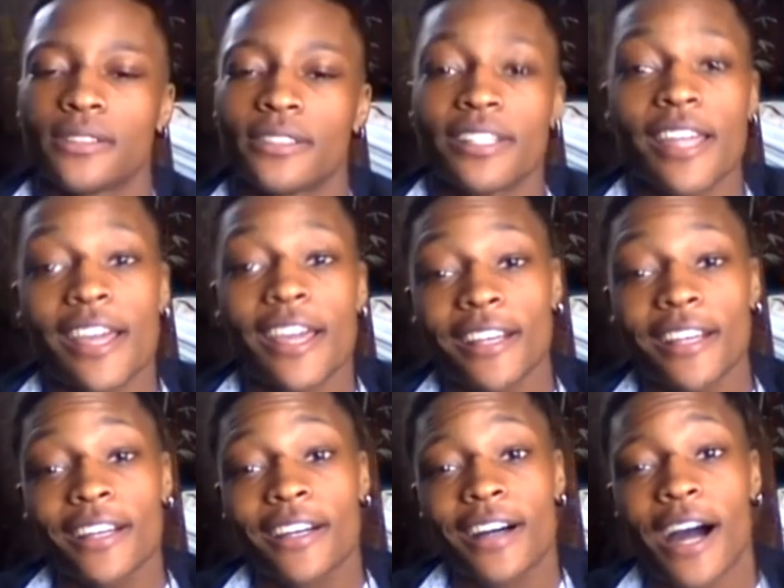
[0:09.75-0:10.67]
Today,
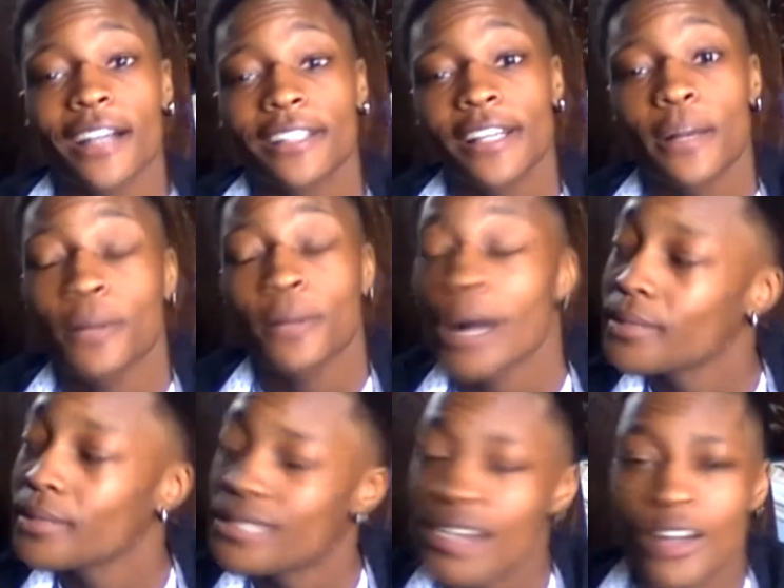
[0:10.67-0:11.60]
I think I'm
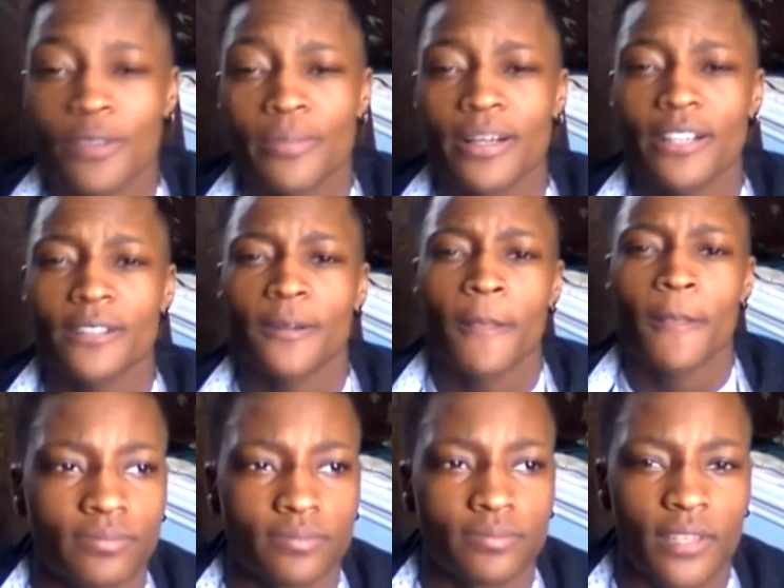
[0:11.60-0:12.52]
going to talk about
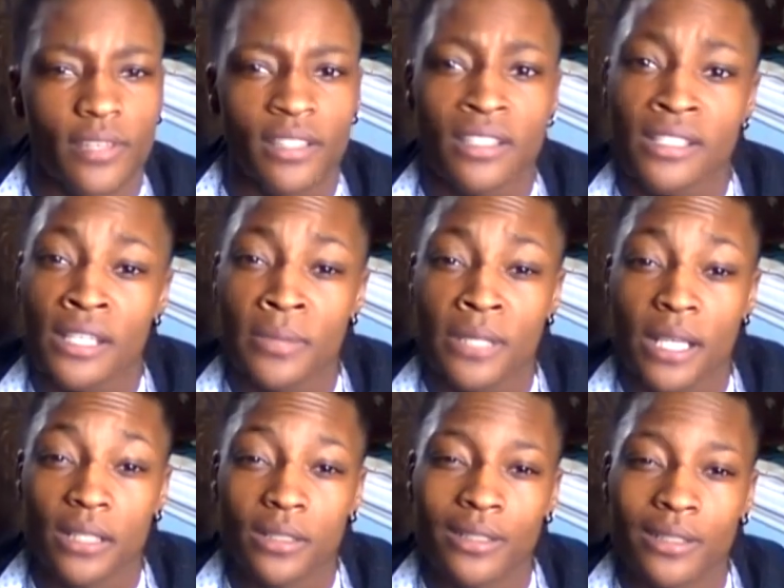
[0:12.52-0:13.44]
the
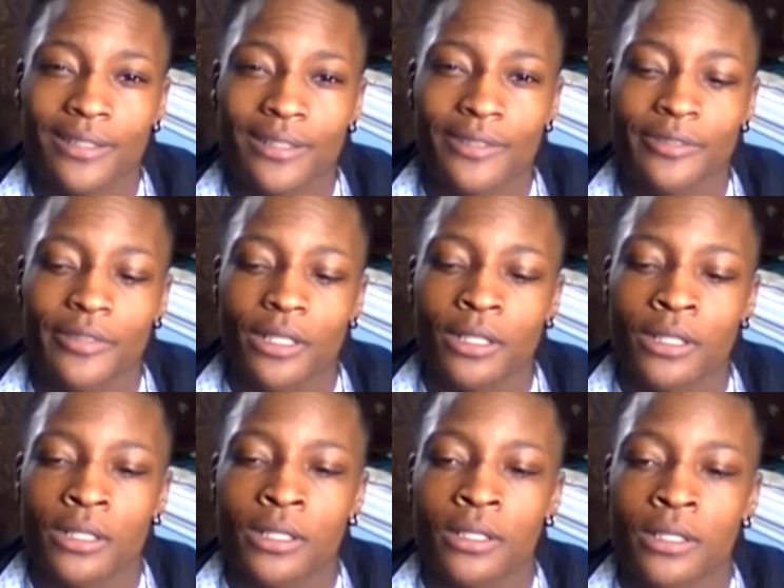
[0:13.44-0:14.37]
subject of
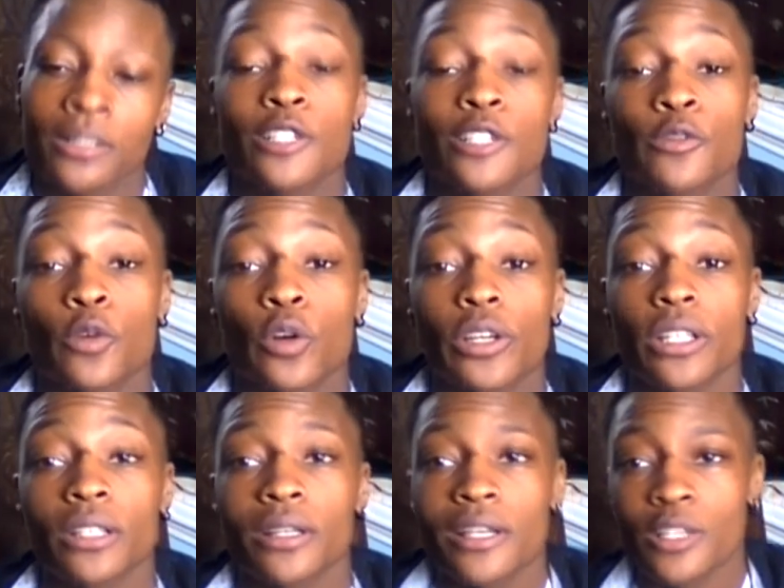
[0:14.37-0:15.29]

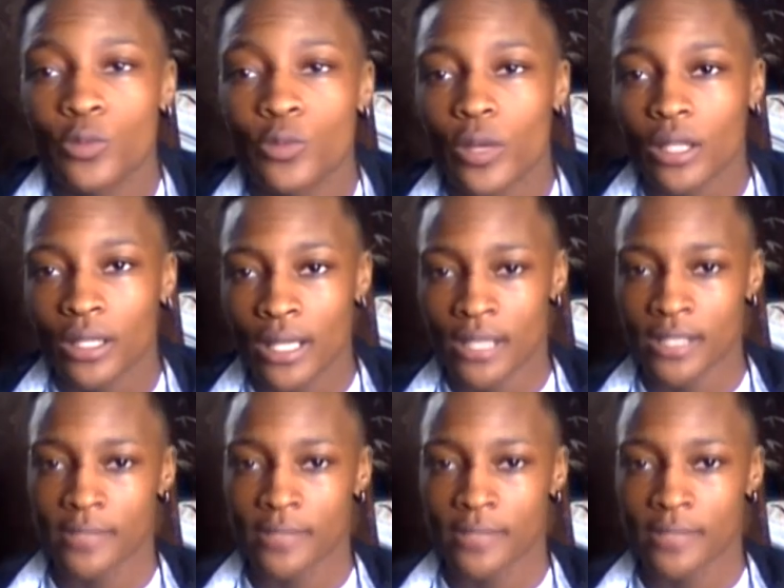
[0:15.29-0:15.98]
dysphoria as well as